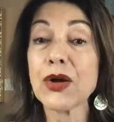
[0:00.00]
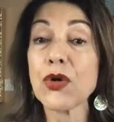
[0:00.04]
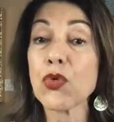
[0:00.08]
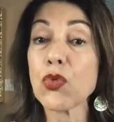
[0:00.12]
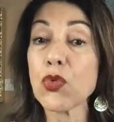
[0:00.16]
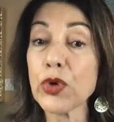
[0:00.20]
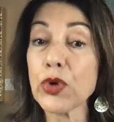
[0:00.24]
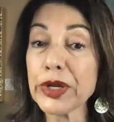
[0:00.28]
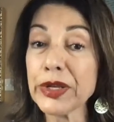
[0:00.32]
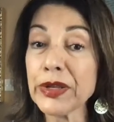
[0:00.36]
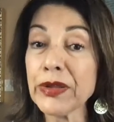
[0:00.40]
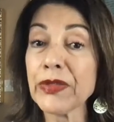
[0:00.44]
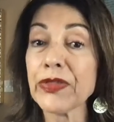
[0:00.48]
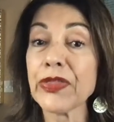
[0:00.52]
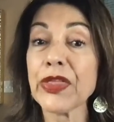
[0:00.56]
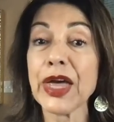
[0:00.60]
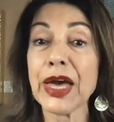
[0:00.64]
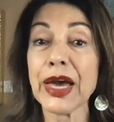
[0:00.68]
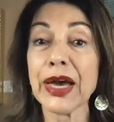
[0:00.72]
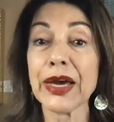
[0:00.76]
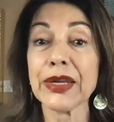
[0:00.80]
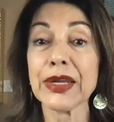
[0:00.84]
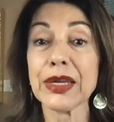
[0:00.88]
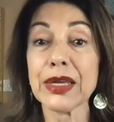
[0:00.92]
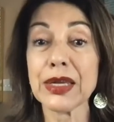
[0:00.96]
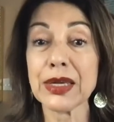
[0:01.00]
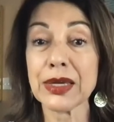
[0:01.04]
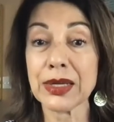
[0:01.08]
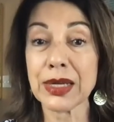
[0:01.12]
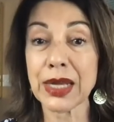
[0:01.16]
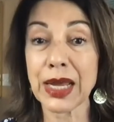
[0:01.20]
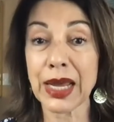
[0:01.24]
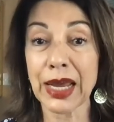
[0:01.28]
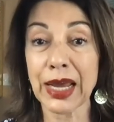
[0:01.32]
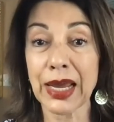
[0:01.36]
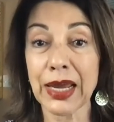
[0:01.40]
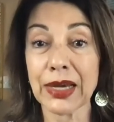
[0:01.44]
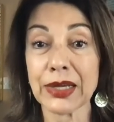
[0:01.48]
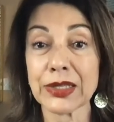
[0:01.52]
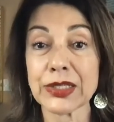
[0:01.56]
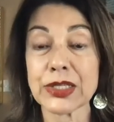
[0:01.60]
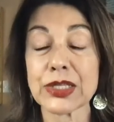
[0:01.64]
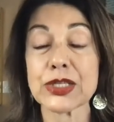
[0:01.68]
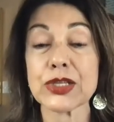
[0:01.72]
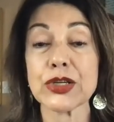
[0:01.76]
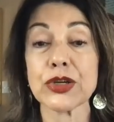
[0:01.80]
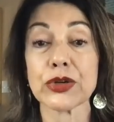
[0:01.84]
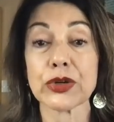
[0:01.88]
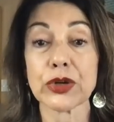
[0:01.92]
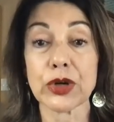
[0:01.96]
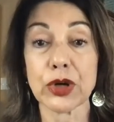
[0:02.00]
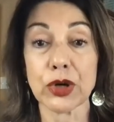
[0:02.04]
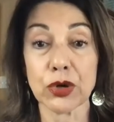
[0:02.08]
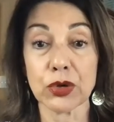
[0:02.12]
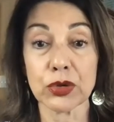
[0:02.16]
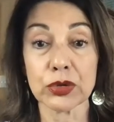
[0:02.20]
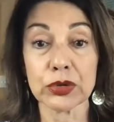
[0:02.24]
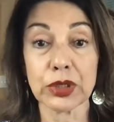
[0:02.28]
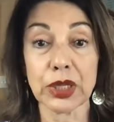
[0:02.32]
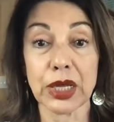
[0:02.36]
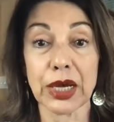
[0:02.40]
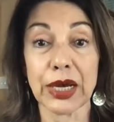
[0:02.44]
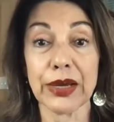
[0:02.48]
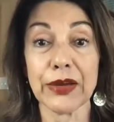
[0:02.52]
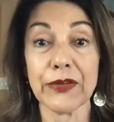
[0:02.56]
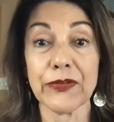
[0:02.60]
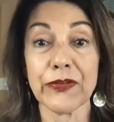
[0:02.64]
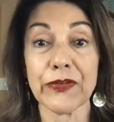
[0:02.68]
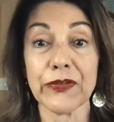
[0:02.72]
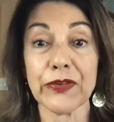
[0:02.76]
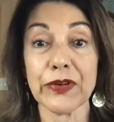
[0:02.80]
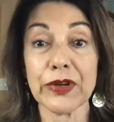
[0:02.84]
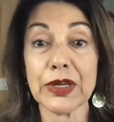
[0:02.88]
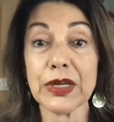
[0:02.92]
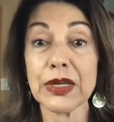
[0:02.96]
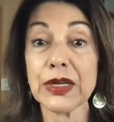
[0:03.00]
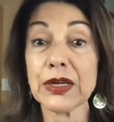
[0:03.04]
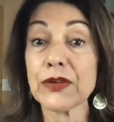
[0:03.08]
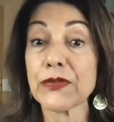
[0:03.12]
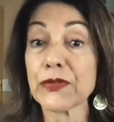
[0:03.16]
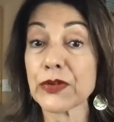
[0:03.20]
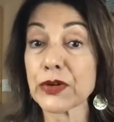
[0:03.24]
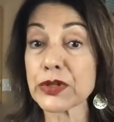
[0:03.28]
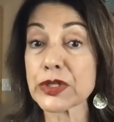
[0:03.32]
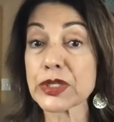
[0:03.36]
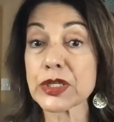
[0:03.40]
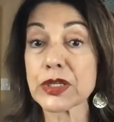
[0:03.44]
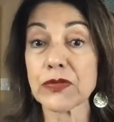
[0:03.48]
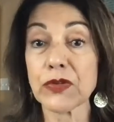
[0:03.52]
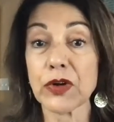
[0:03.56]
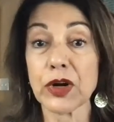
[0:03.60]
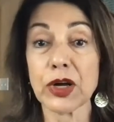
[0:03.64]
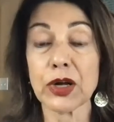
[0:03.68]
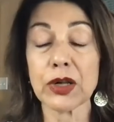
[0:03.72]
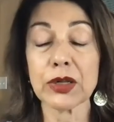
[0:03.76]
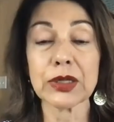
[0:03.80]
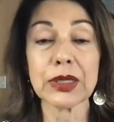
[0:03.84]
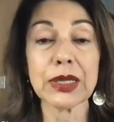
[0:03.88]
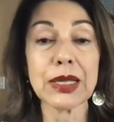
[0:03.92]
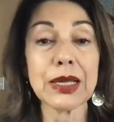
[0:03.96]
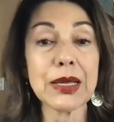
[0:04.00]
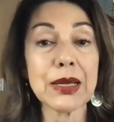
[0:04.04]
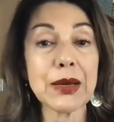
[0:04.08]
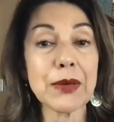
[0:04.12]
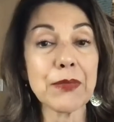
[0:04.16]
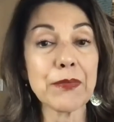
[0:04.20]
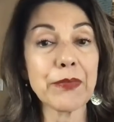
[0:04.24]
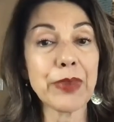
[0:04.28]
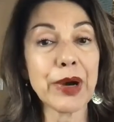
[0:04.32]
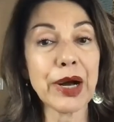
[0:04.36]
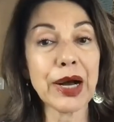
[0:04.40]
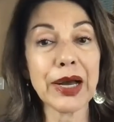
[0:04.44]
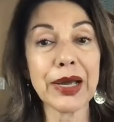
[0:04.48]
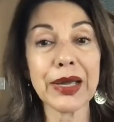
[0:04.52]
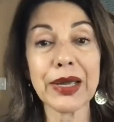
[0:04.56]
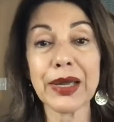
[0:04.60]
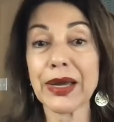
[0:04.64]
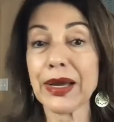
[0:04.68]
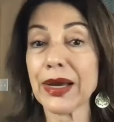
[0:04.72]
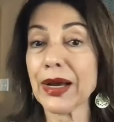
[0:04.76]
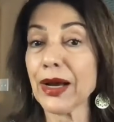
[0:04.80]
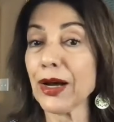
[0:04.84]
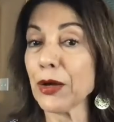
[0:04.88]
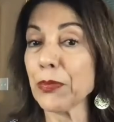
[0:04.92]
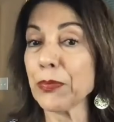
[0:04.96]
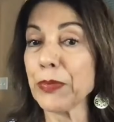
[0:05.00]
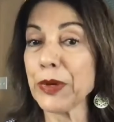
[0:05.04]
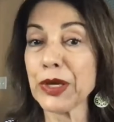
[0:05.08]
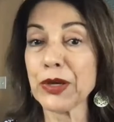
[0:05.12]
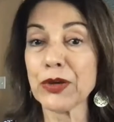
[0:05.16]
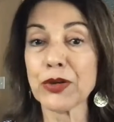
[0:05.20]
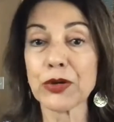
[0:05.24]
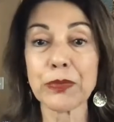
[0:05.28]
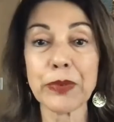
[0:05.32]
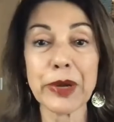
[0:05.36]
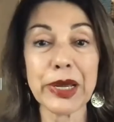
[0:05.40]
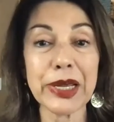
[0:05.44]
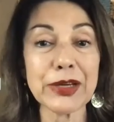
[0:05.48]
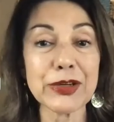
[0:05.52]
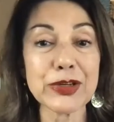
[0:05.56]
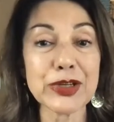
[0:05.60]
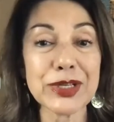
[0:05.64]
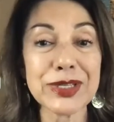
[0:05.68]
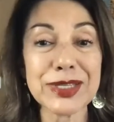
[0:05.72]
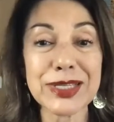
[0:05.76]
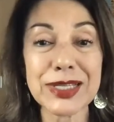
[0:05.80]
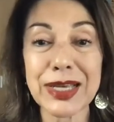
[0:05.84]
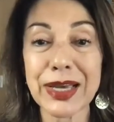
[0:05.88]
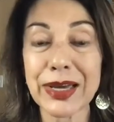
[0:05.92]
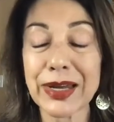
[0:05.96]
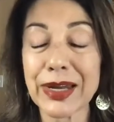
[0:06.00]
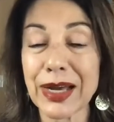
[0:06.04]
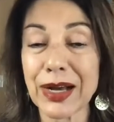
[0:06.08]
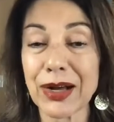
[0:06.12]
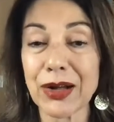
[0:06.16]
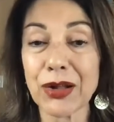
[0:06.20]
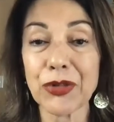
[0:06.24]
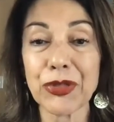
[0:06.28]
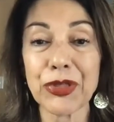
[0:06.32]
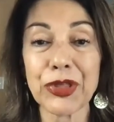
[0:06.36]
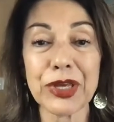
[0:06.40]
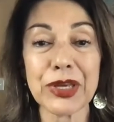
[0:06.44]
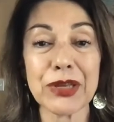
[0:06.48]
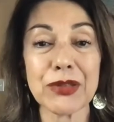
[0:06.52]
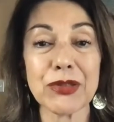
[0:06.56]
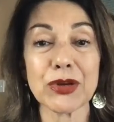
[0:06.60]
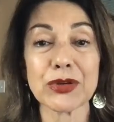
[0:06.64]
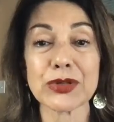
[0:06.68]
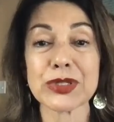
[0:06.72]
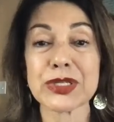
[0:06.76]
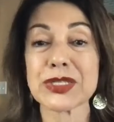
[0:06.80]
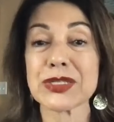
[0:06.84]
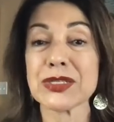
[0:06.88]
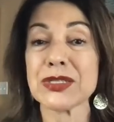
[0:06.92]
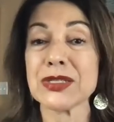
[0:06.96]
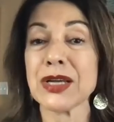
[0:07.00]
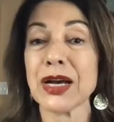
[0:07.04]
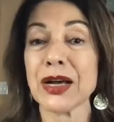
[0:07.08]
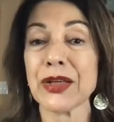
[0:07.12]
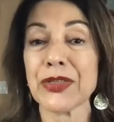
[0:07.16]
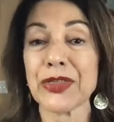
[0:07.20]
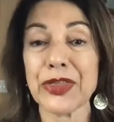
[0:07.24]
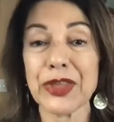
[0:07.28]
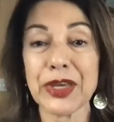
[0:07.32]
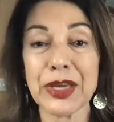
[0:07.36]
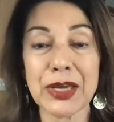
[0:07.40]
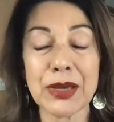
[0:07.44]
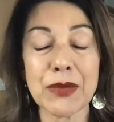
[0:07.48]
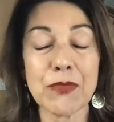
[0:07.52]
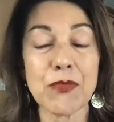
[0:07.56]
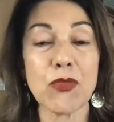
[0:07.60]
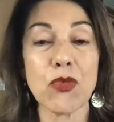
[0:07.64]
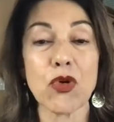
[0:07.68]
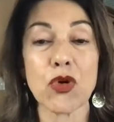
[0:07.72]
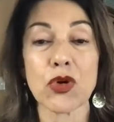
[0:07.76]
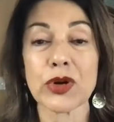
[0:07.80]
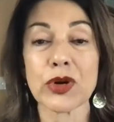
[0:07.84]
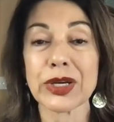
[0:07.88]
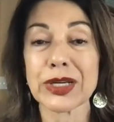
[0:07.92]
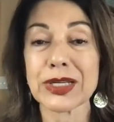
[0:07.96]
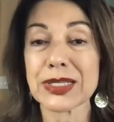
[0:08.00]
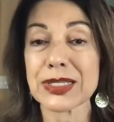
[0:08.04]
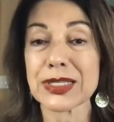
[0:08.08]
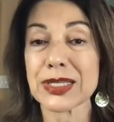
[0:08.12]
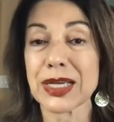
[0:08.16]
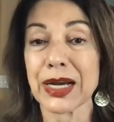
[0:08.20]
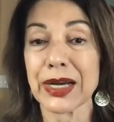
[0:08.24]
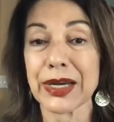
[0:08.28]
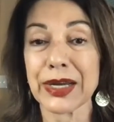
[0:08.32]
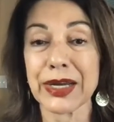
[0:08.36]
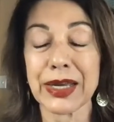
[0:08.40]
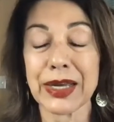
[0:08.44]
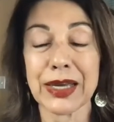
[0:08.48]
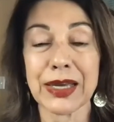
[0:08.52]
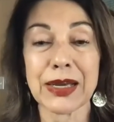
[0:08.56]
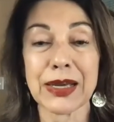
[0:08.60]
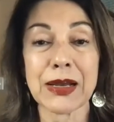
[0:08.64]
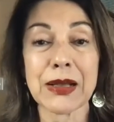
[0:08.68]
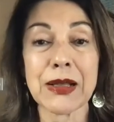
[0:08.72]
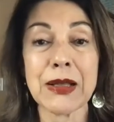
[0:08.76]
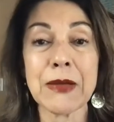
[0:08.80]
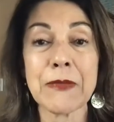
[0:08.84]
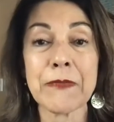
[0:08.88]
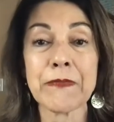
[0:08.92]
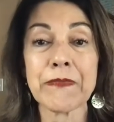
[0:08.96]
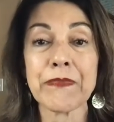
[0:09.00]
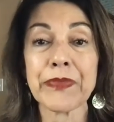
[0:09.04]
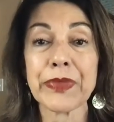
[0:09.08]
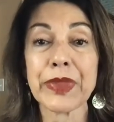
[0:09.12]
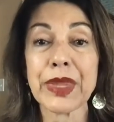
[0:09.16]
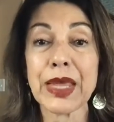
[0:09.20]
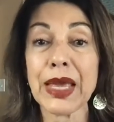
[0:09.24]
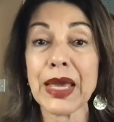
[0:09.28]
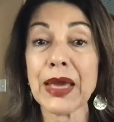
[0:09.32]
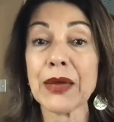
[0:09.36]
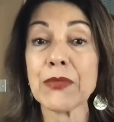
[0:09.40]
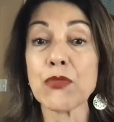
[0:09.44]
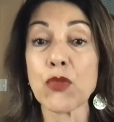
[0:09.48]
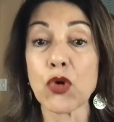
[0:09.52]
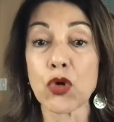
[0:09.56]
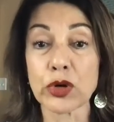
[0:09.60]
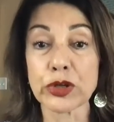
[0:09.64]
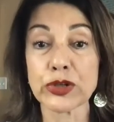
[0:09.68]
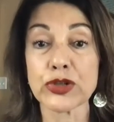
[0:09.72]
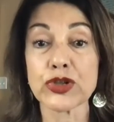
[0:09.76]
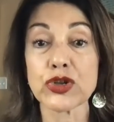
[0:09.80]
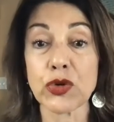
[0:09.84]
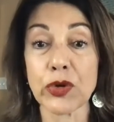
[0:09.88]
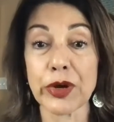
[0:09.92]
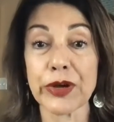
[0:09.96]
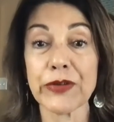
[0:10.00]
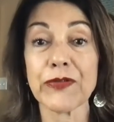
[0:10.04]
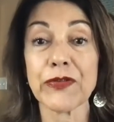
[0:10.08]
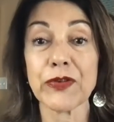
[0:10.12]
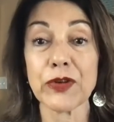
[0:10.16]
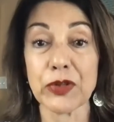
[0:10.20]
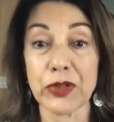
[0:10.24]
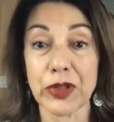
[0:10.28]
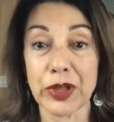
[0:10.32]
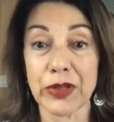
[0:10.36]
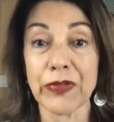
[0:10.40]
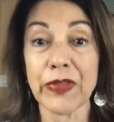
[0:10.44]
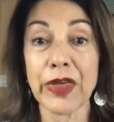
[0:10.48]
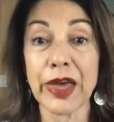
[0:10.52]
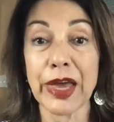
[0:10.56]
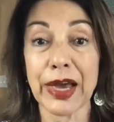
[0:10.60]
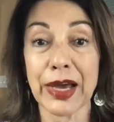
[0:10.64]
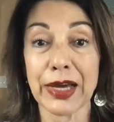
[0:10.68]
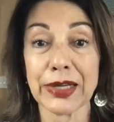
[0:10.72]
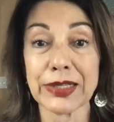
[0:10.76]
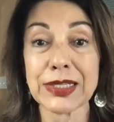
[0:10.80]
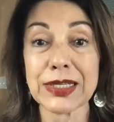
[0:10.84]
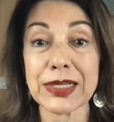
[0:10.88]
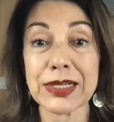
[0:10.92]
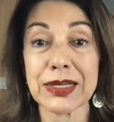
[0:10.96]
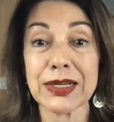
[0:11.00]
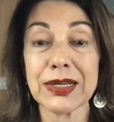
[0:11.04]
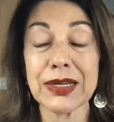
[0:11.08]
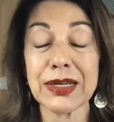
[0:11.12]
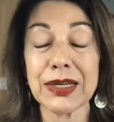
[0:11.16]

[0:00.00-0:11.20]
Wouldn't that enhance your own life? First of all, by helping your patients get healthy, there's nothing more exciting and more joyful than that.